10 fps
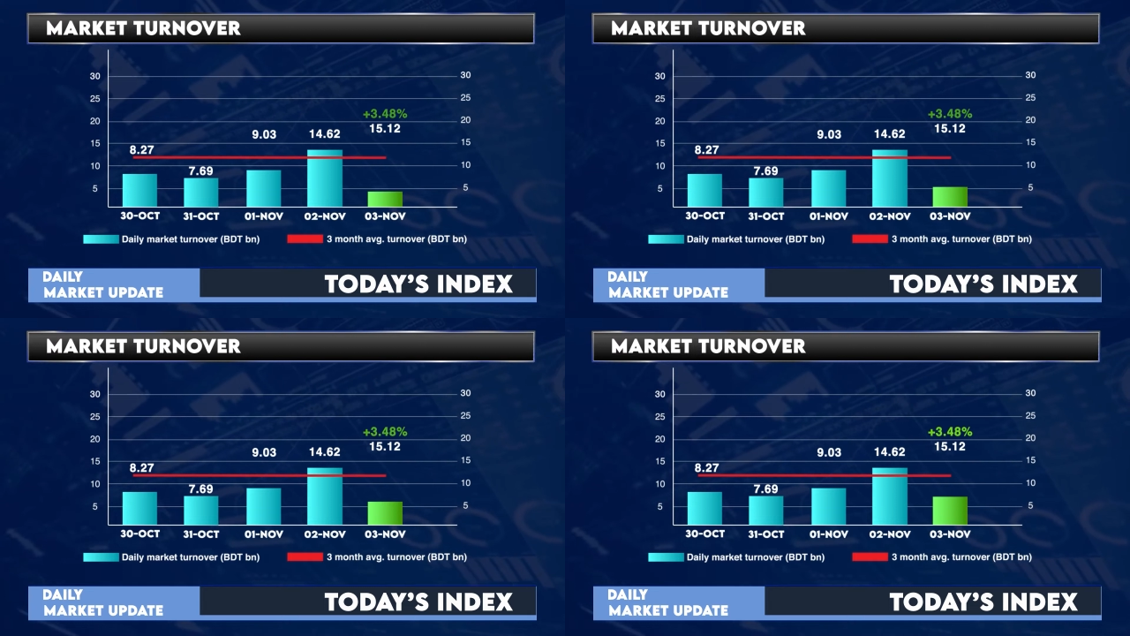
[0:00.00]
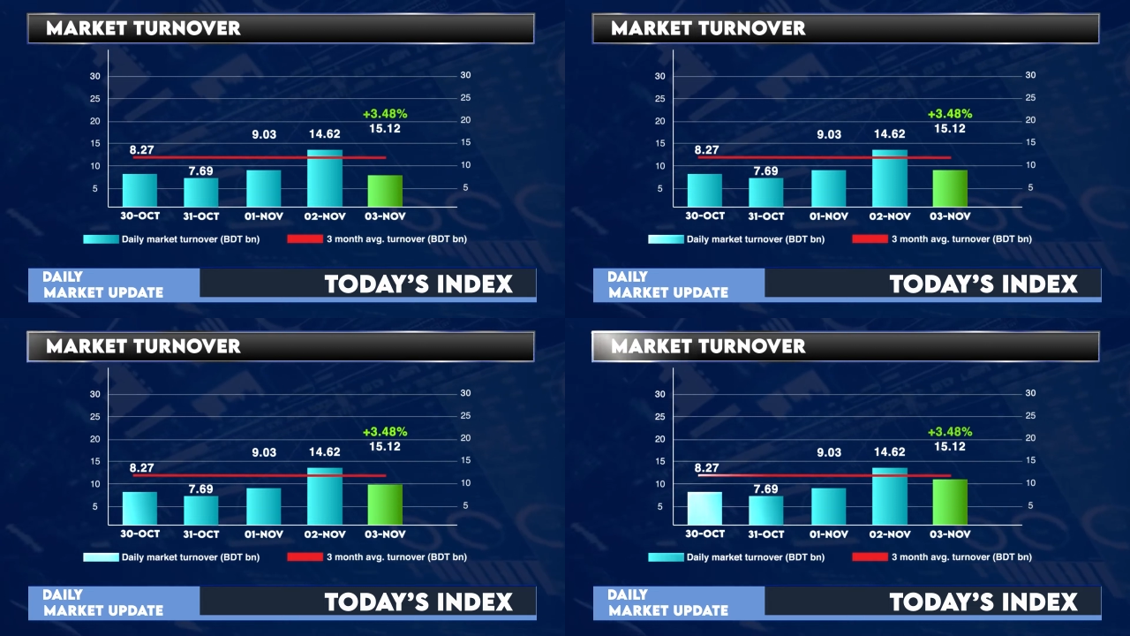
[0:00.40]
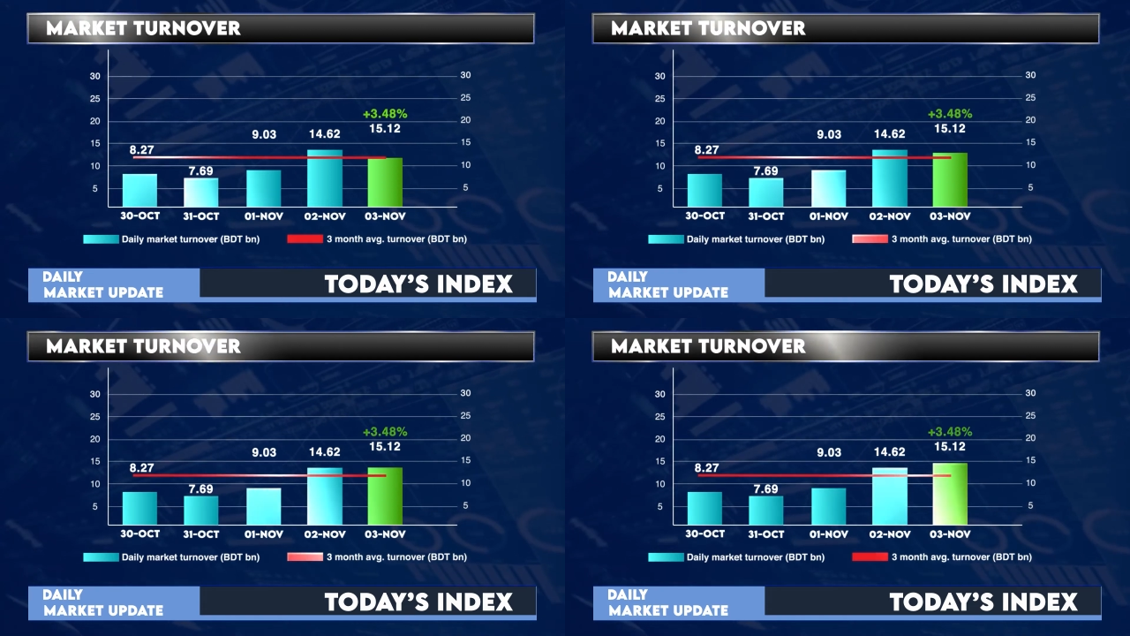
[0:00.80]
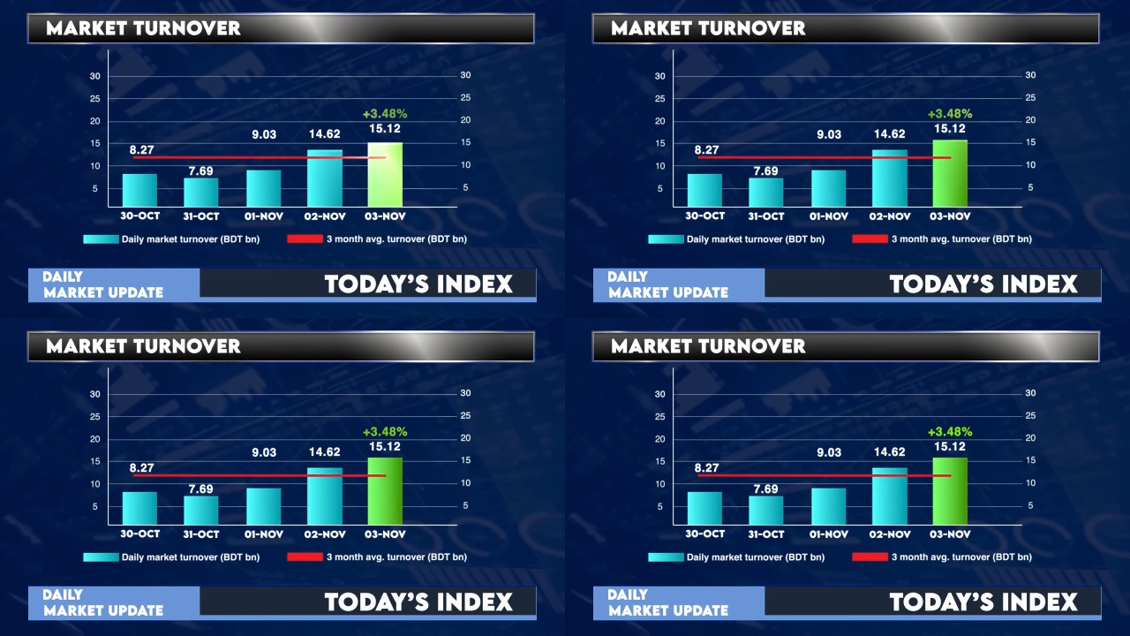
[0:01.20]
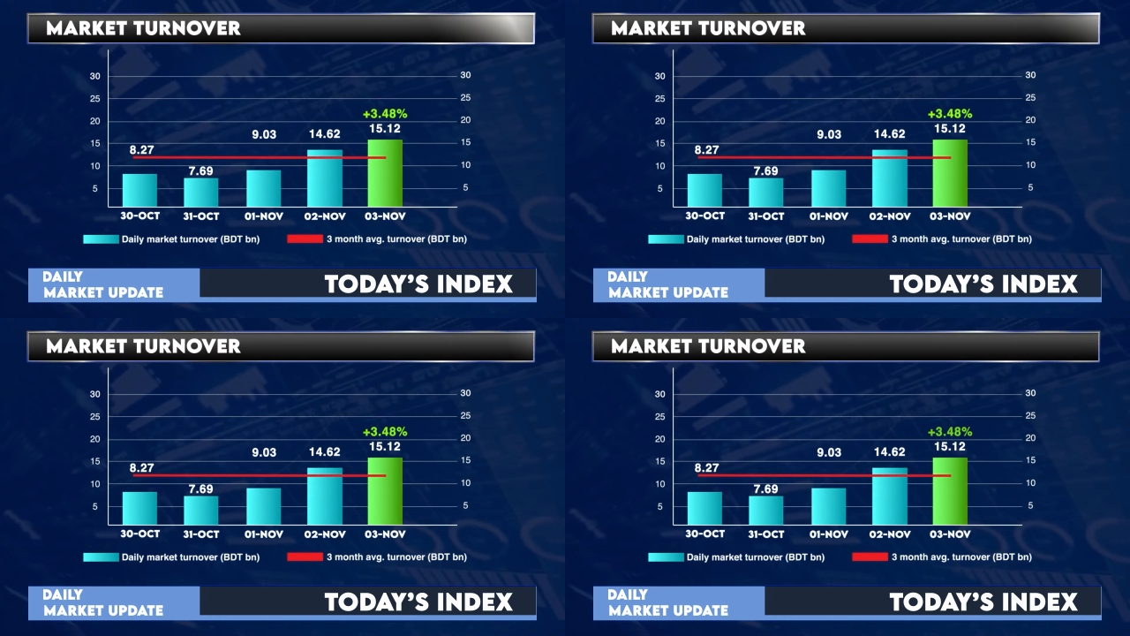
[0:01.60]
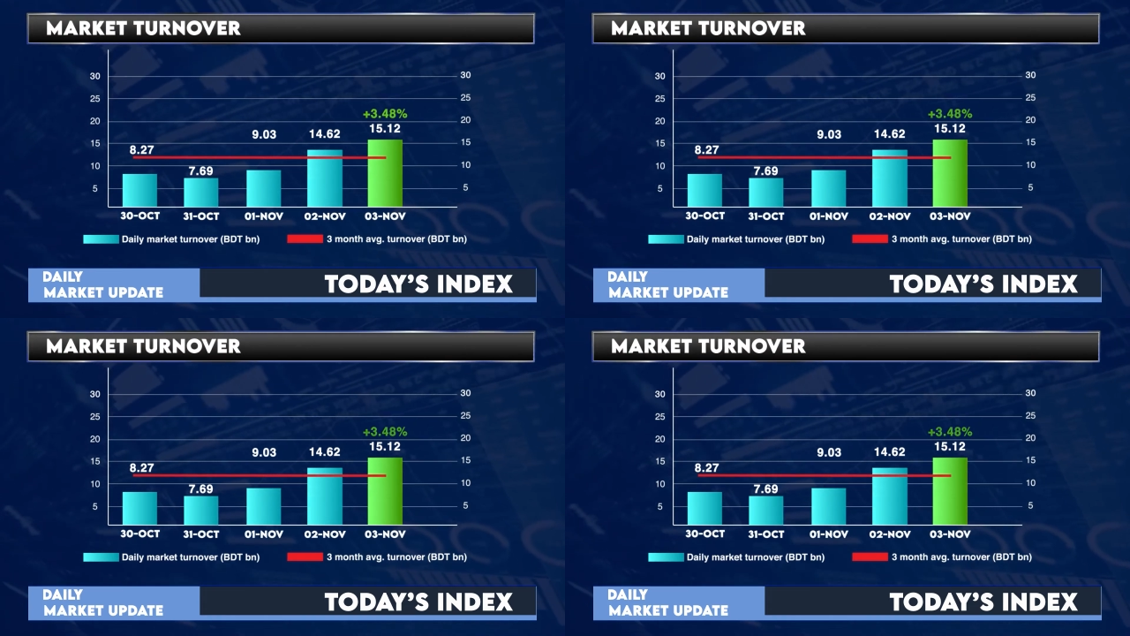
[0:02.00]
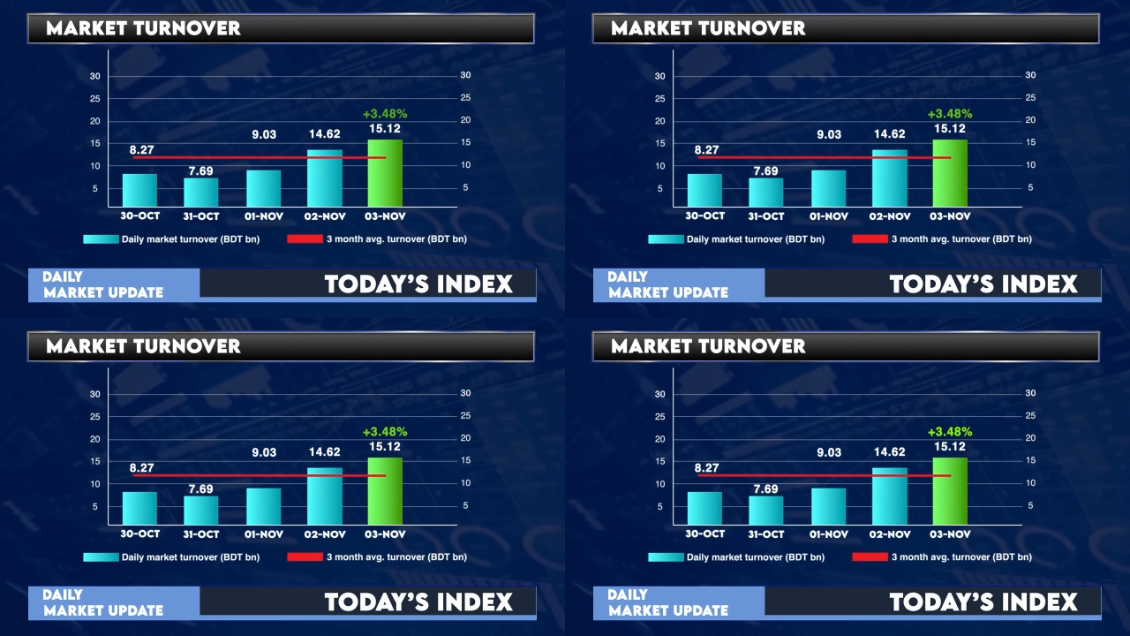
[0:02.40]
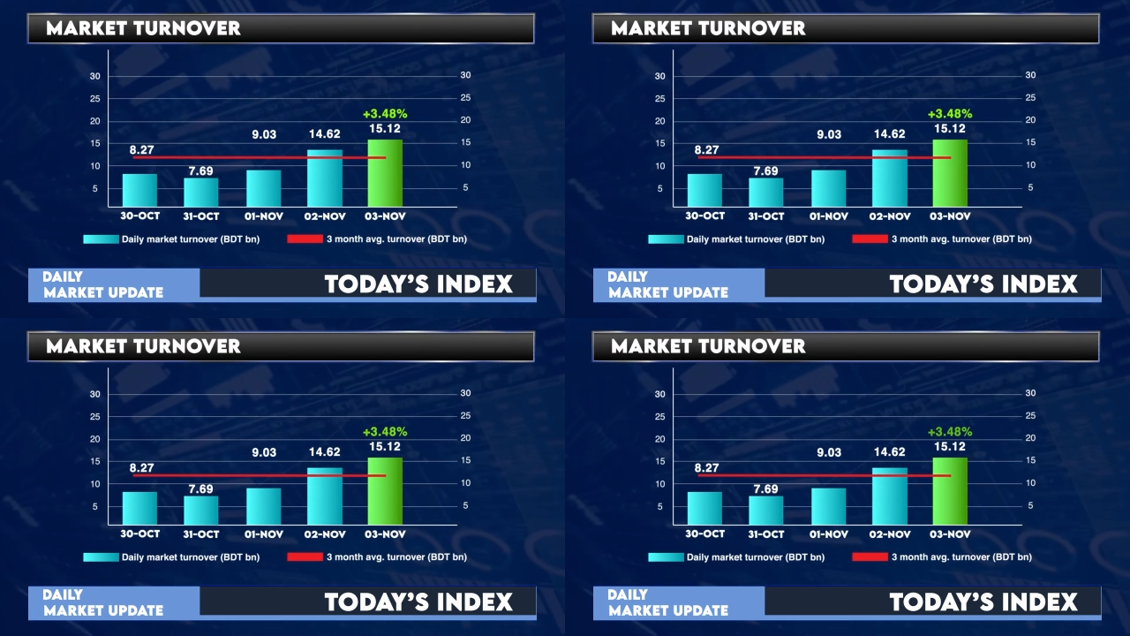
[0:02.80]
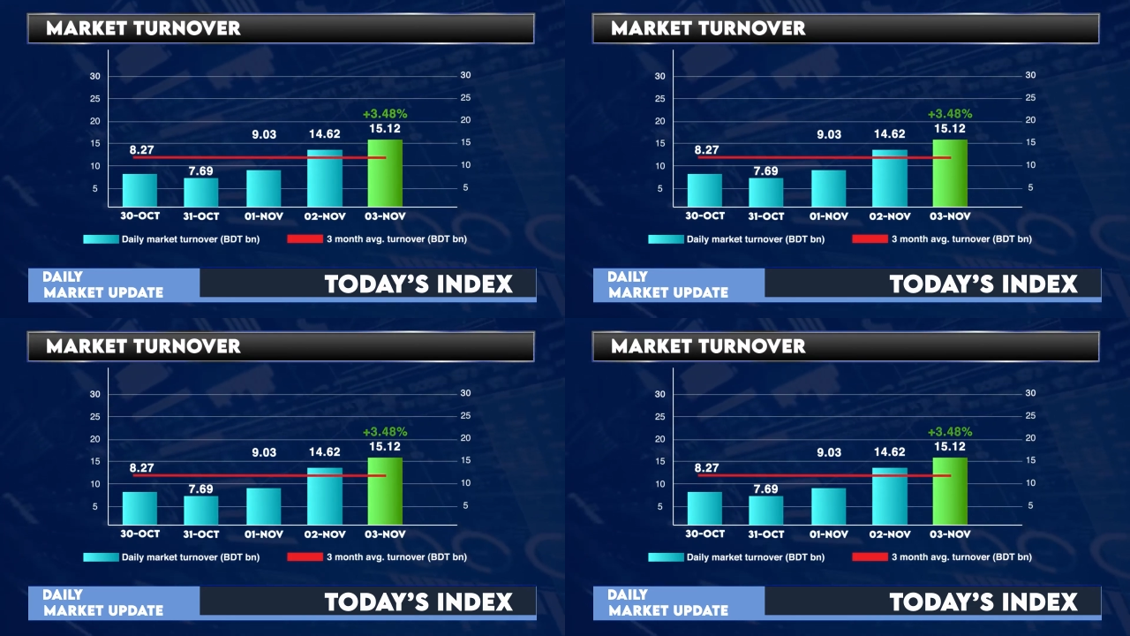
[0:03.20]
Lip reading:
No face is visible, so there are no lips to read.